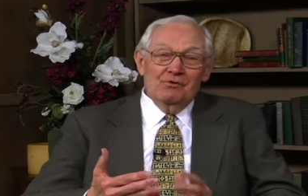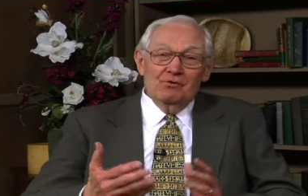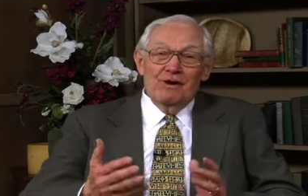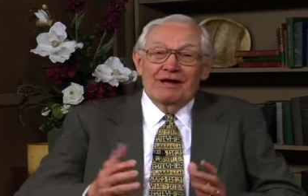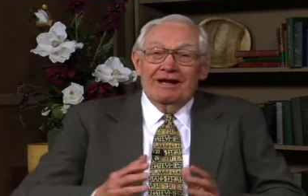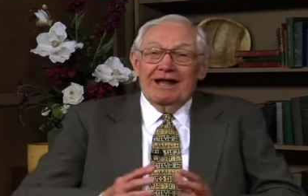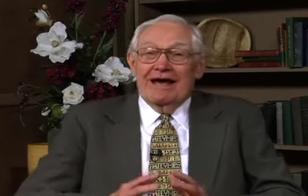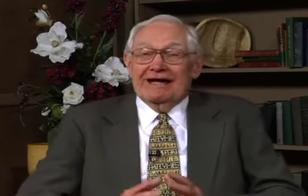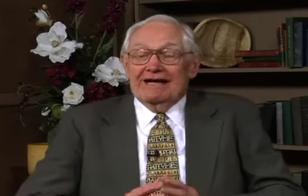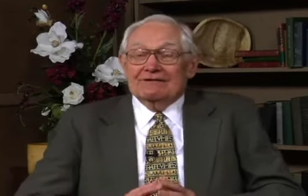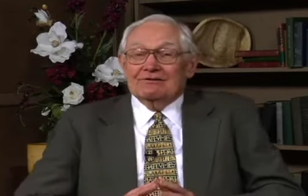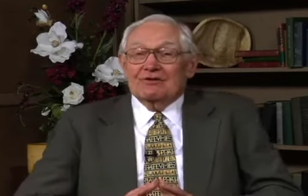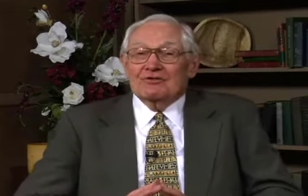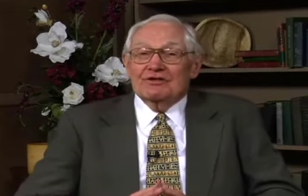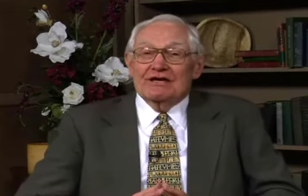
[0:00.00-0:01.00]
Well, I
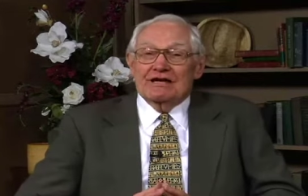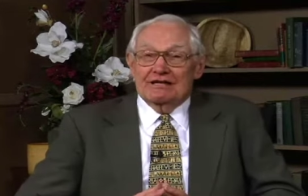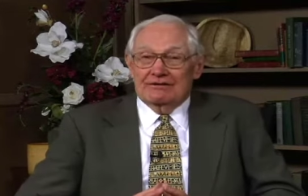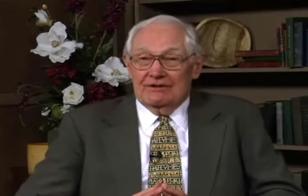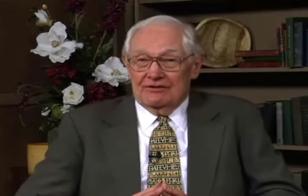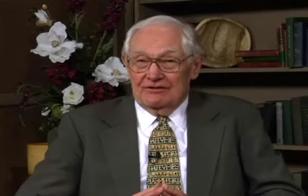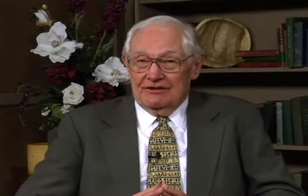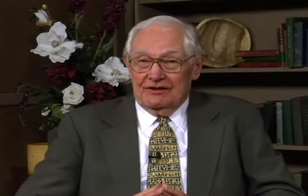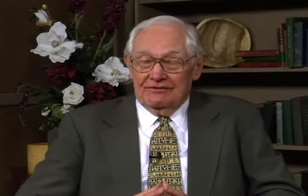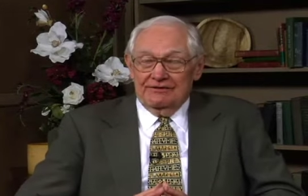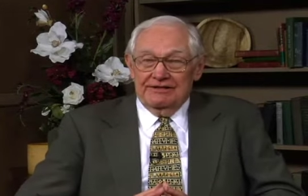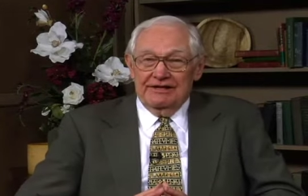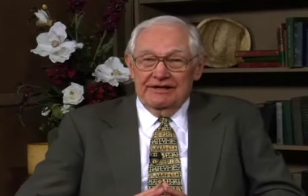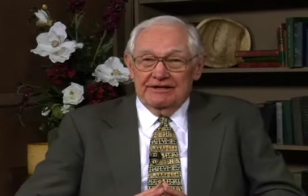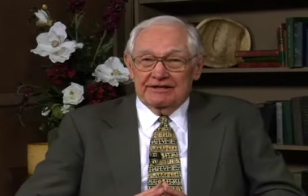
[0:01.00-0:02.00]
got to singing this the
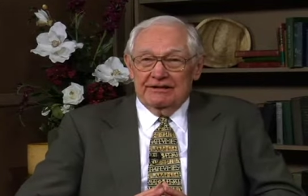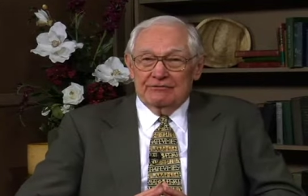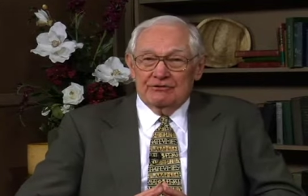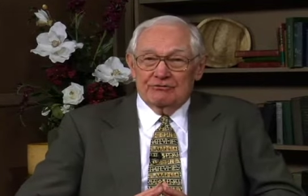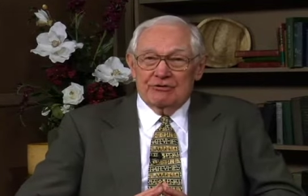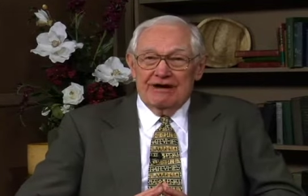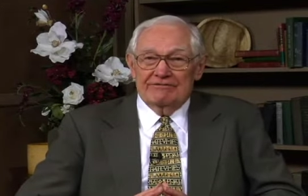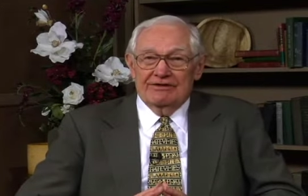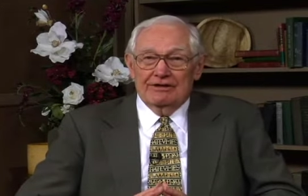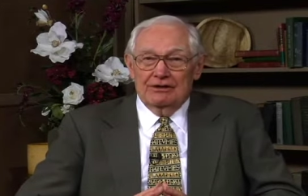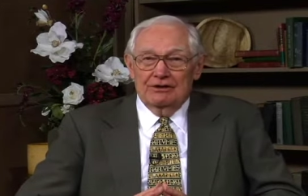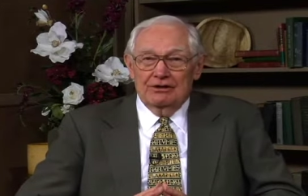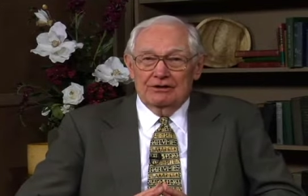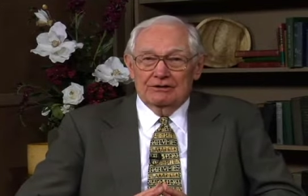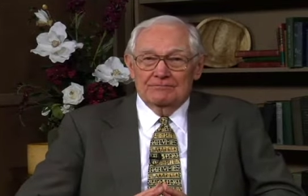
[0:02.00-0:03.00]
other day as I was driving
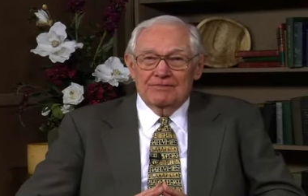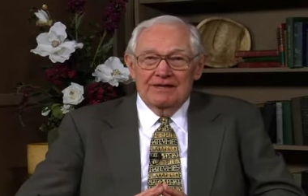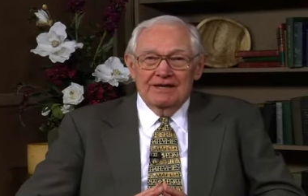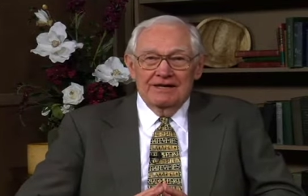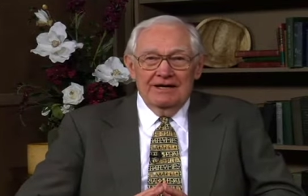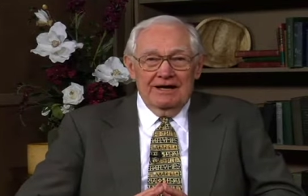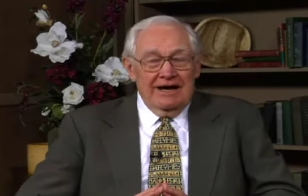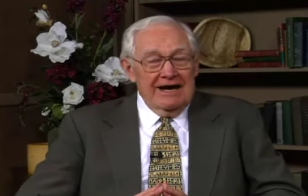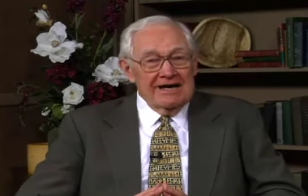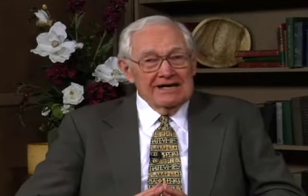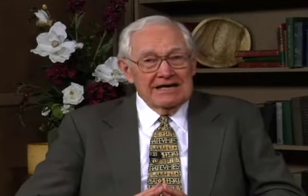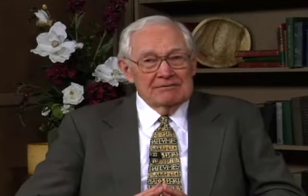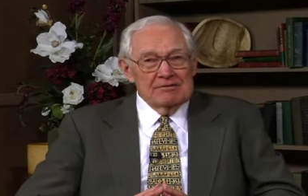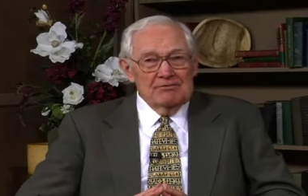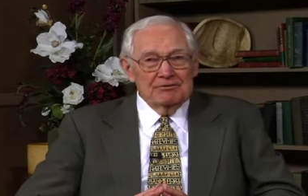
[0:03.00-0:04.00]
along. I
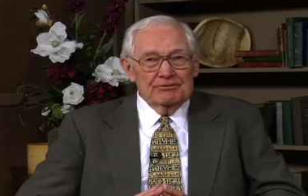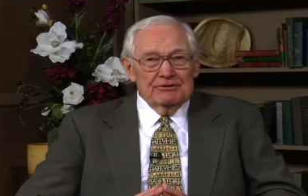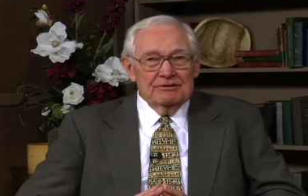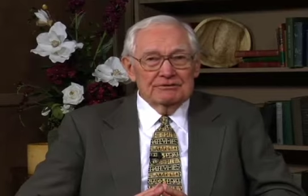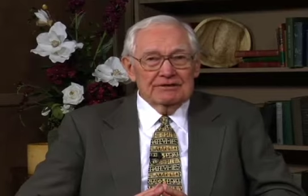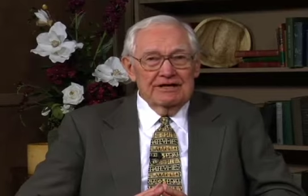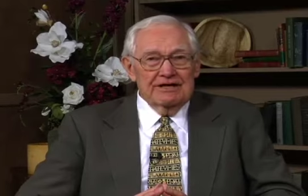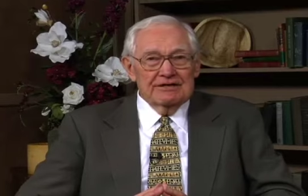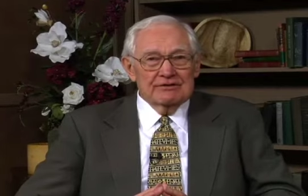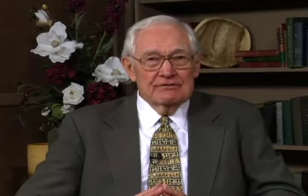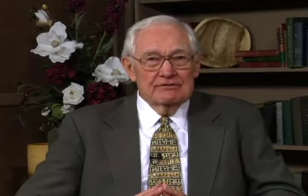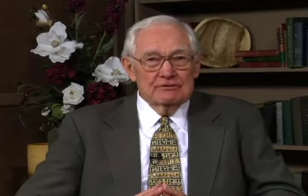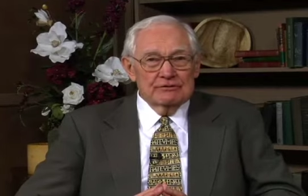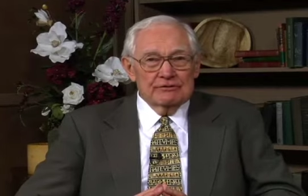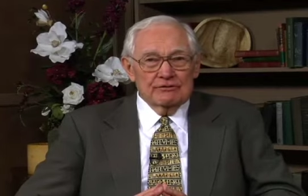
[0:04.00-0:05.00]
come up with all kinds
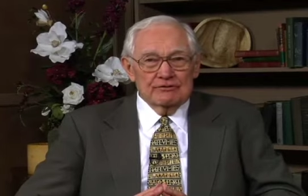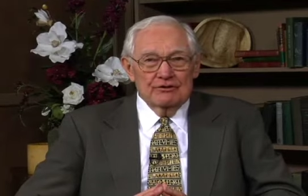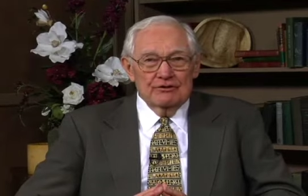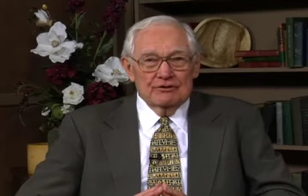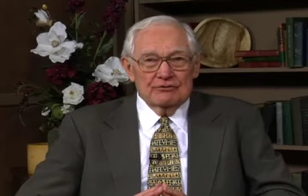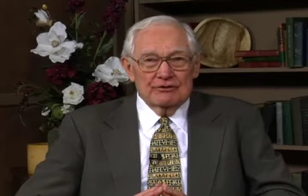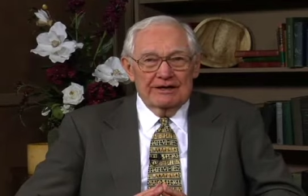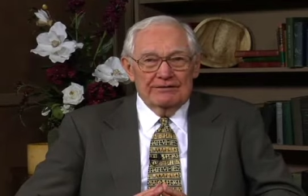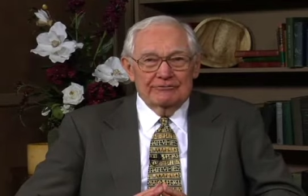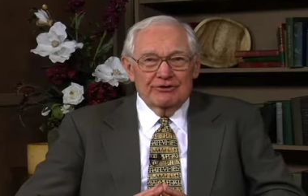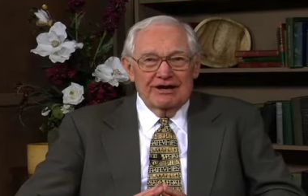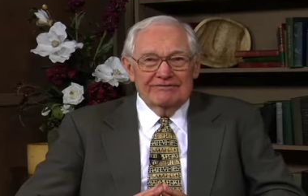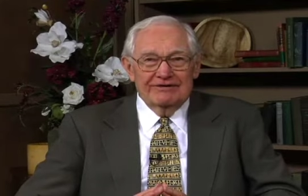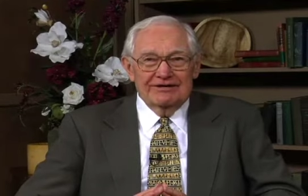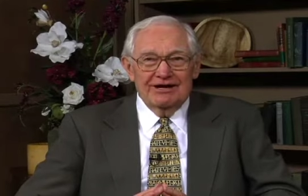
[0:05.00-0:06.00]
of old songs when I'm
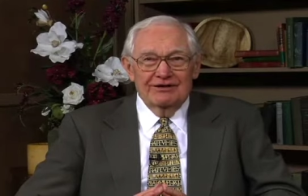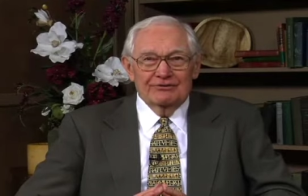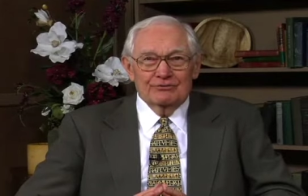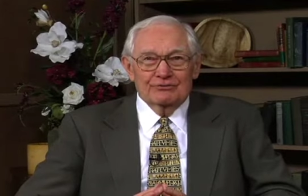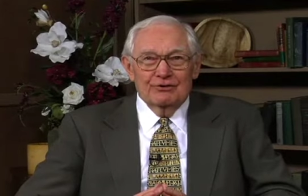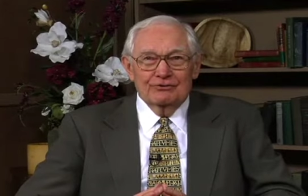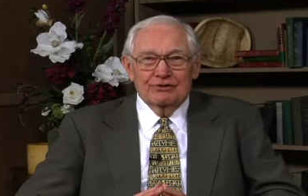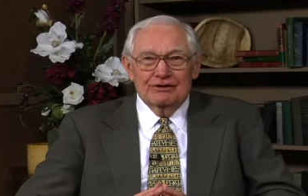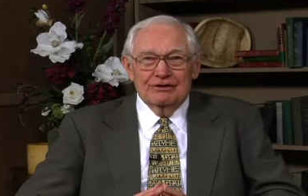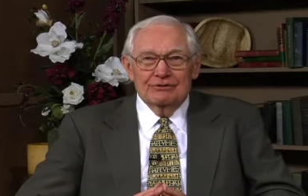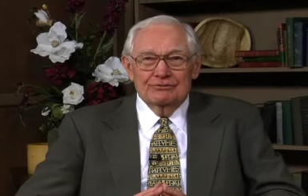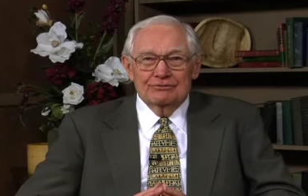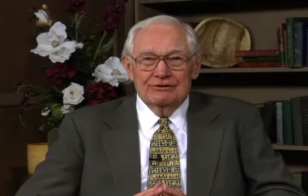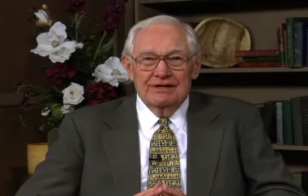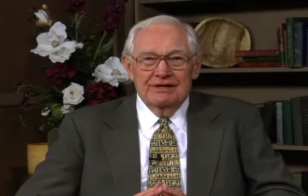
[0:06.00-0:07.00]
driving down the road
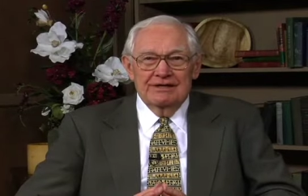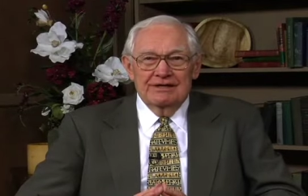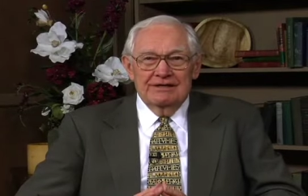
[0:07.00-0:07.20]
alone.